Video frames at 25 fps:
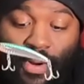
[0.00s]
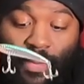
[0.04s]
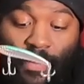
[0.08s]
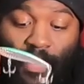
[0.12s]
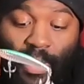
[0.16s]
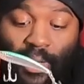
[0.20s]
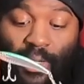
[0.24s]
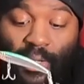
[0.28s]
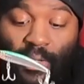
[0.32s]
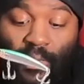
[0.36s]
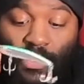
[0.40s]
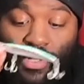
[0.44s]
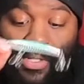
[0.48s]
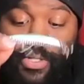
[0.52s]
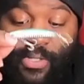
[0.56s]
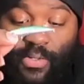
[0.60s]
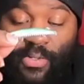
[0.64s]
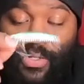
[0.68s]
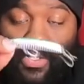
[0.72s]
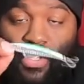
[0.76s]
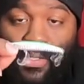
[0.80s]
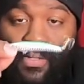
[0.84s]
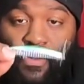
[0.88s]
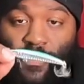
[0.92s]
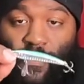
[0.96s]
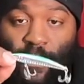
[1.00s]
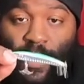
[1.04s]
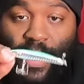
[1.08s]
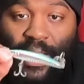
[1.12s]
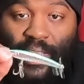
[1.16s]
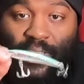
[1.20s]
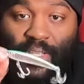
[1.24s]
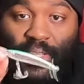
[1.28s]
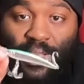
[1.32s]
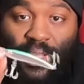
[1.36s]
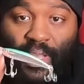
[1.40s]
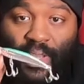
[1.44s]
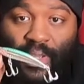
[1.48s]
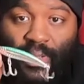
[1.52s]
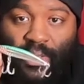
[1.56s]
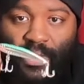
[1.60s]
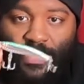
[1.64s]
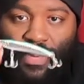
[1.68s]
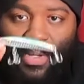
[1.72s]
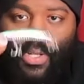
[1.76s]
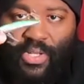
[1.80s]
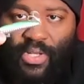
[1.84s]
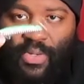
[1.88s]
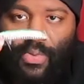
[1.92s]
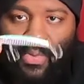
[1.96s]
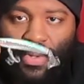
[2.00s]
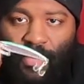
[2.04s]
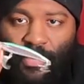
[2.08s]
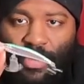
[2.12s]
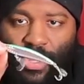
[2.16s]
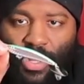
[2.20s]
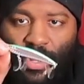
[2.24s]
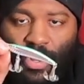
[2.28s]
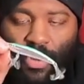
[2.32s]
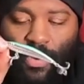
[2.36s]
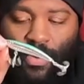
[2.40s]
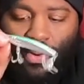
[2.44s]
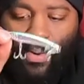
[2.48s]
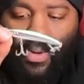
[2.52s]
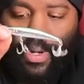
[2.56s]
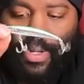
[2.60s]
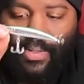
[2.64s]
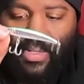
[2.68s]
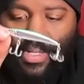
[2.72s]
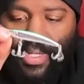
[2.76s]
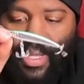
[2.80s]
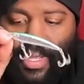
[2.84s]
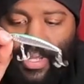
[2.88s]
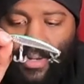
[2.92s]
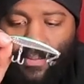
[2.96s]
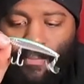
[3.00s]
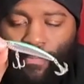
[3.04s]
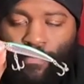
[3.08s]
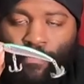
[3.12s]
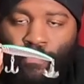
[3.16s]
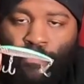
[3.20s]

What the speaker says: one of my go-tos as of late, especially with it being colder outside.